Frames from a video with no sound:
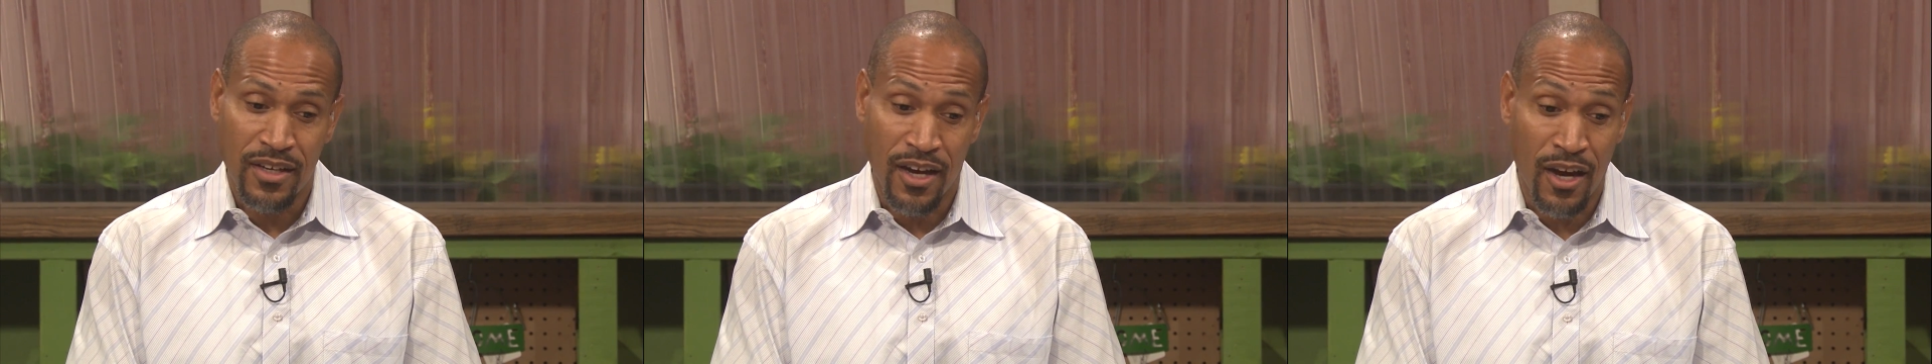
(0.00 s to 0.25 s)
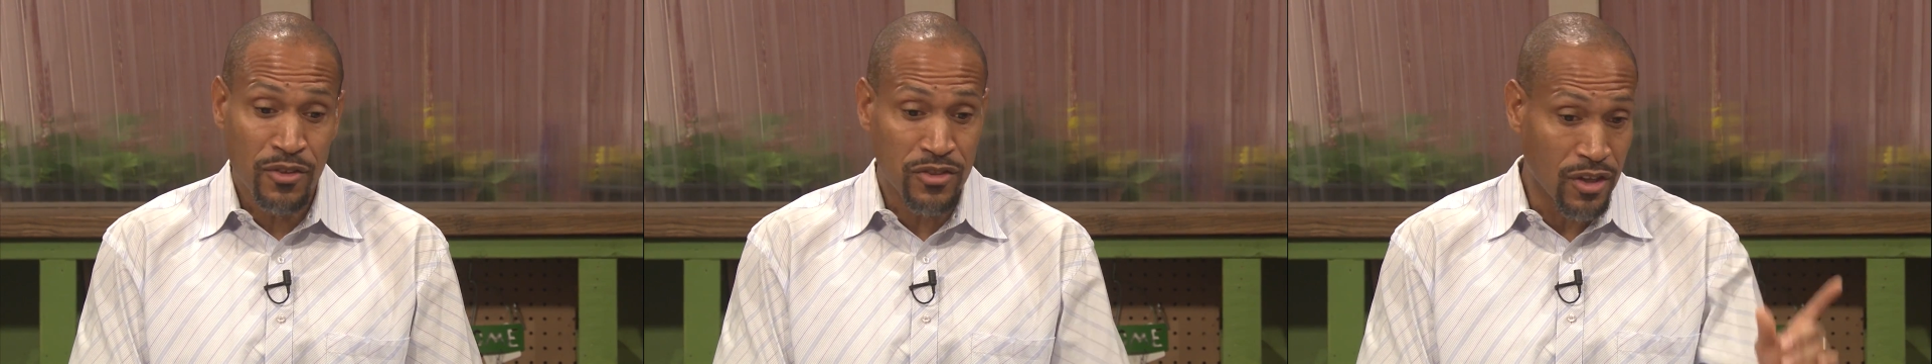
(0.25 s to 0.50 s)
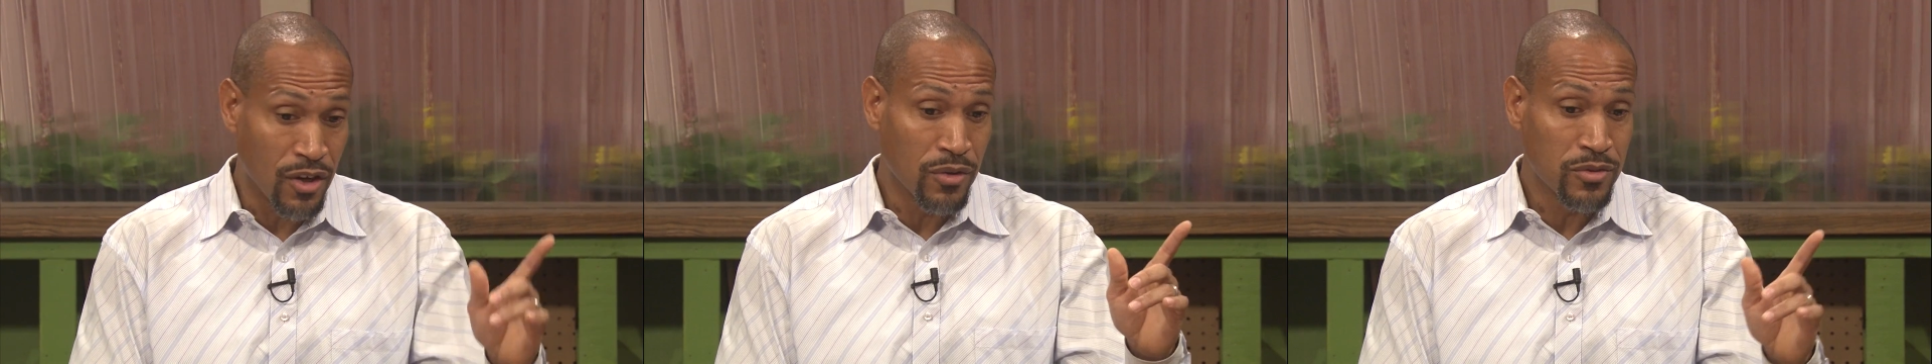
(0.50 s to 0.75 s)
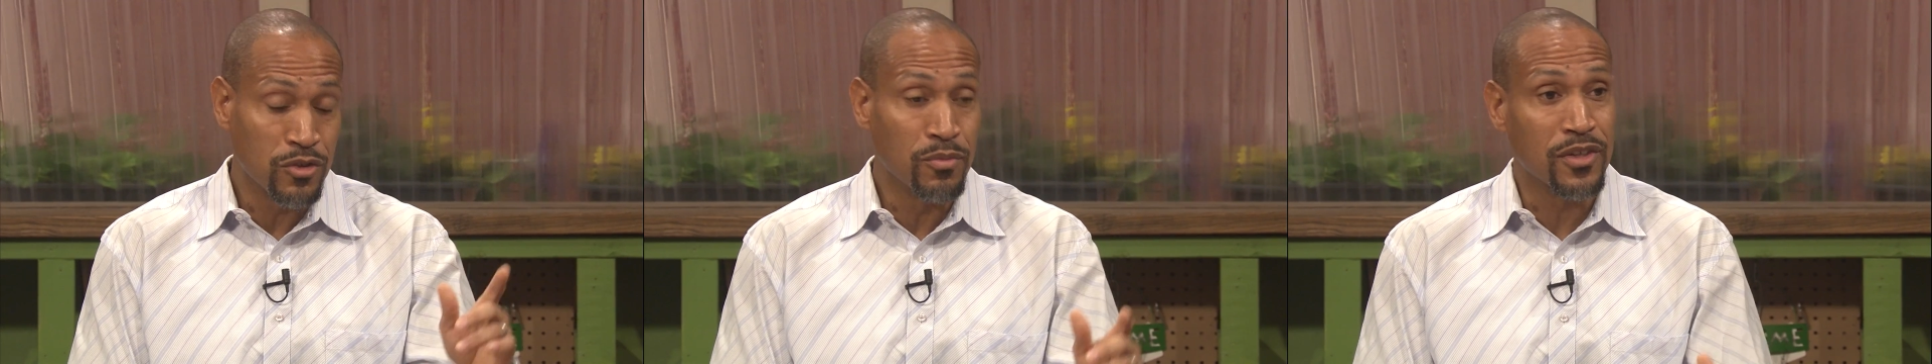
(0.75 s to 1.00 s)

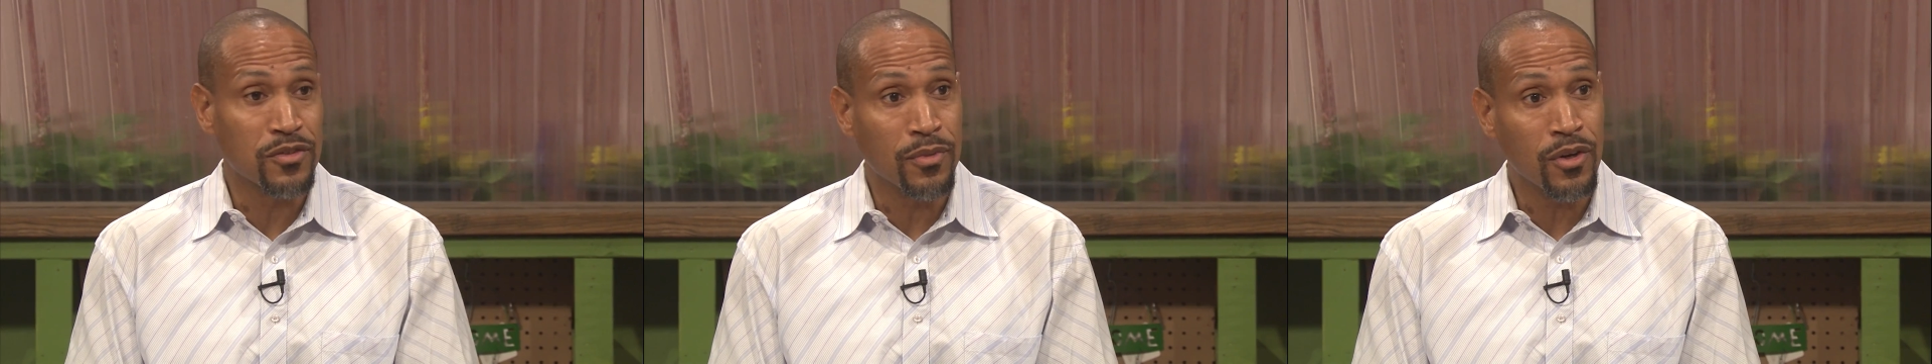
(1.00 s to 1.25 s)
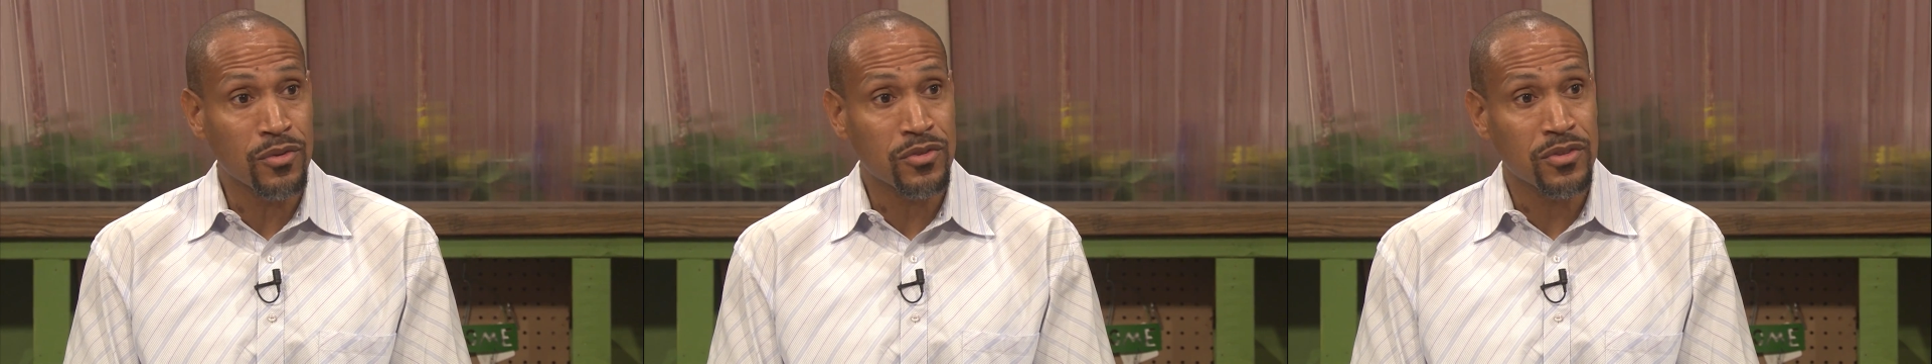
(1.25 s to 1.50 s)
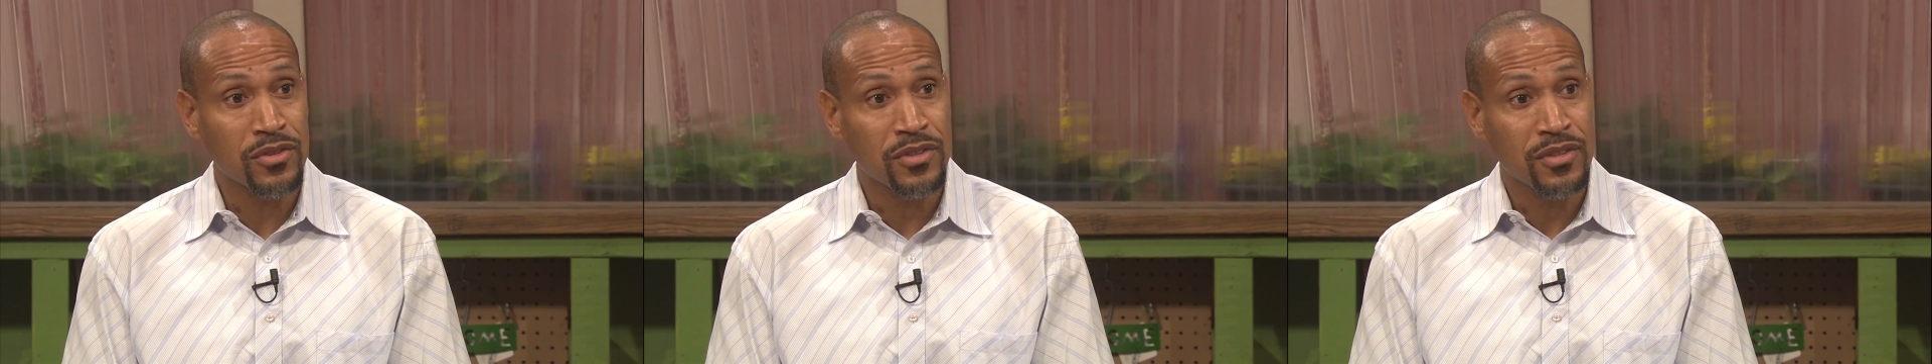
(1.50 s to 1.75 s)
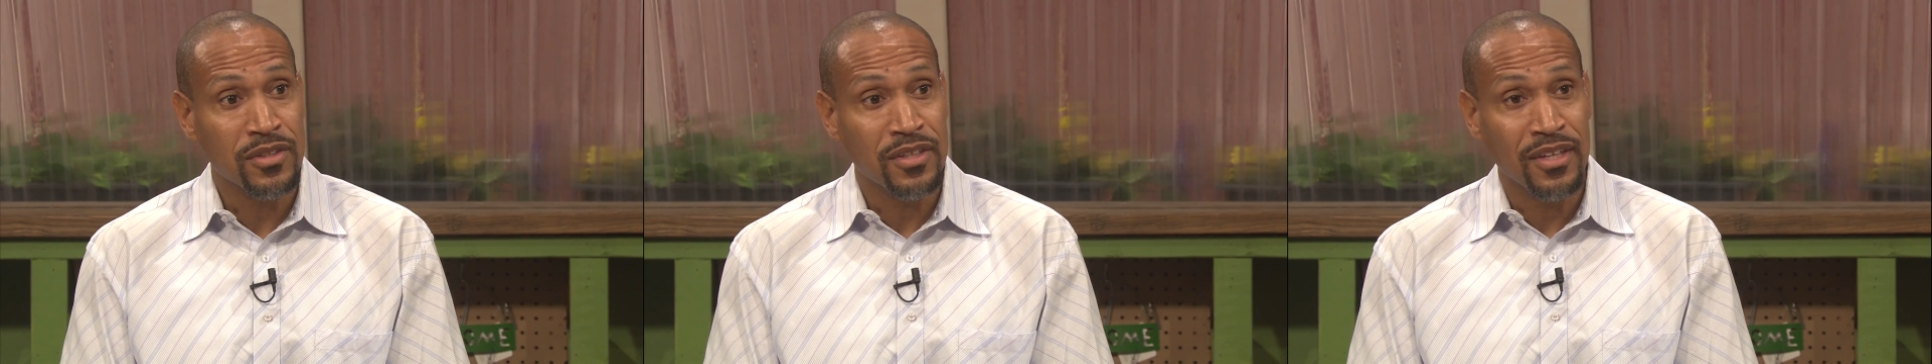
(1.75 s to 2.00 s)
also too much mulch
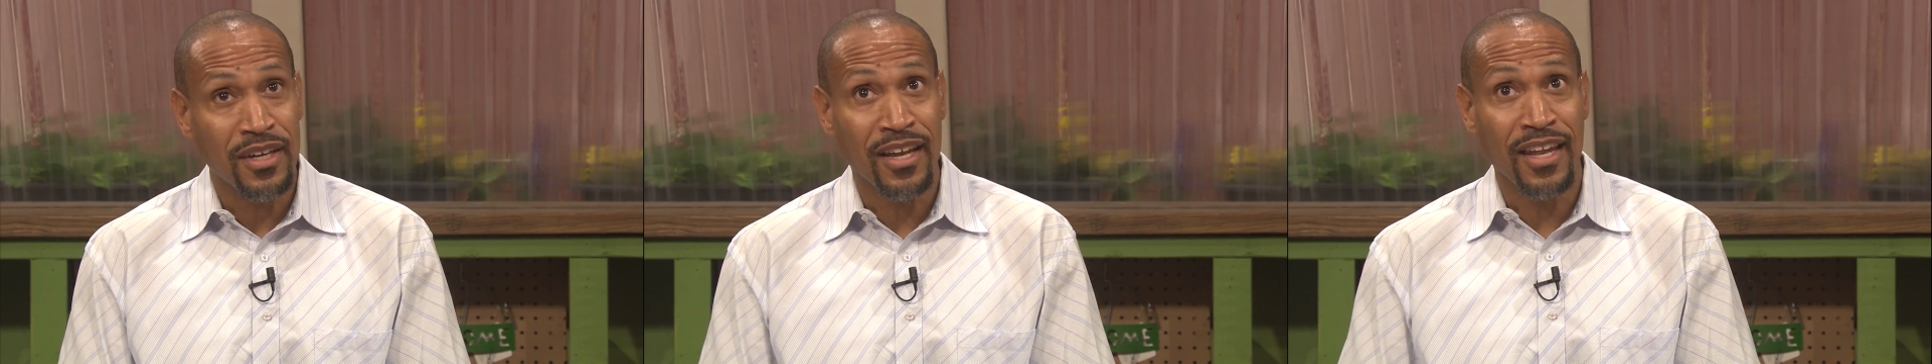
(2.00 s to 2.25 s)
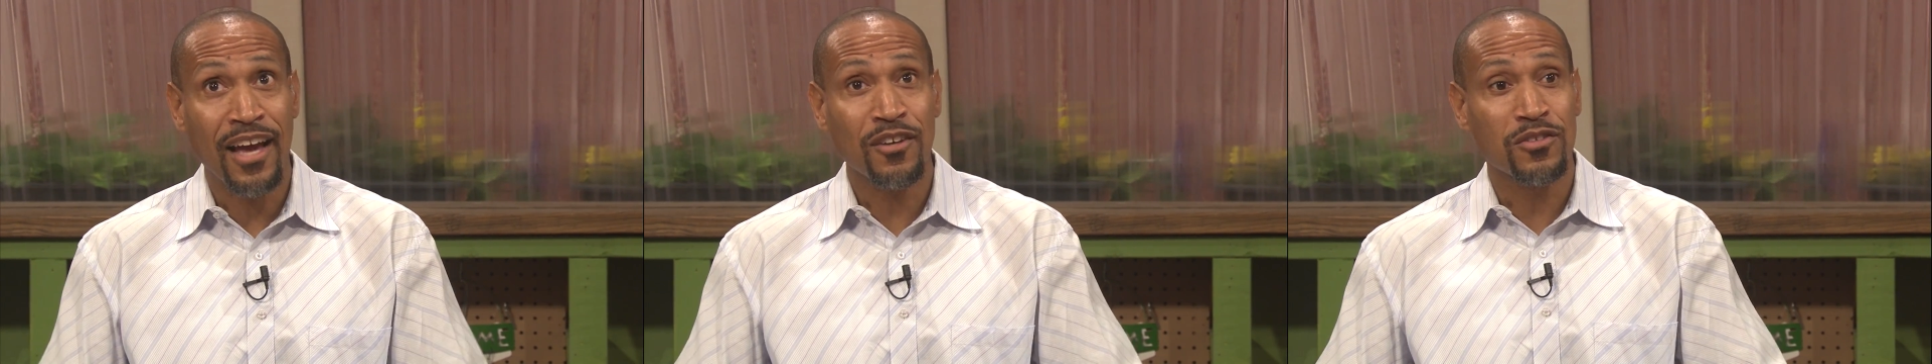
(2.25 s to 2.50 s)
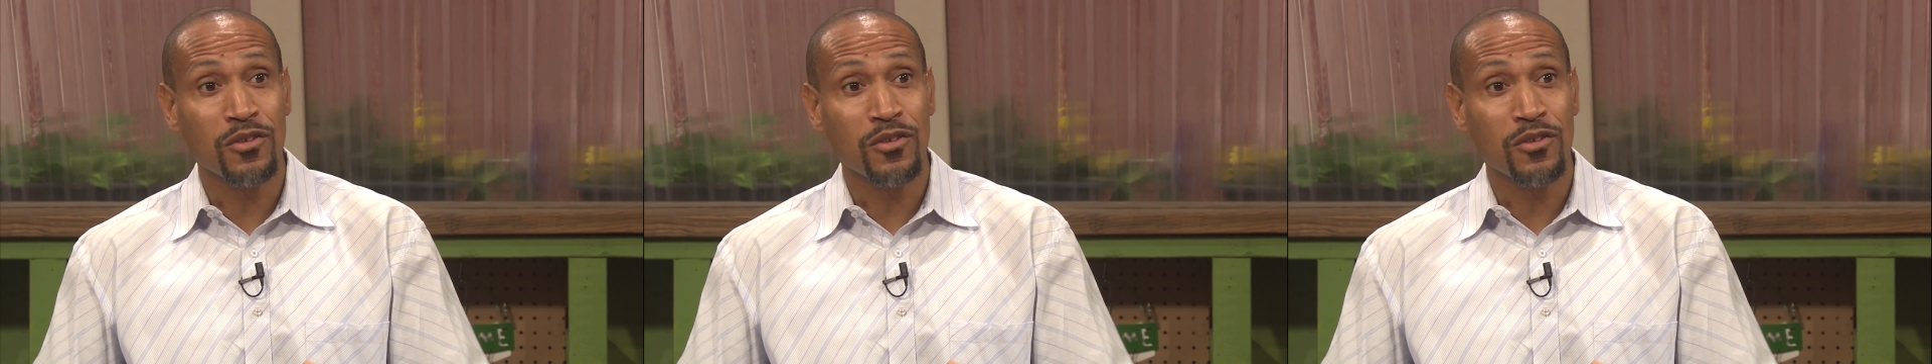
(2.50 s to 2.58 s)
allows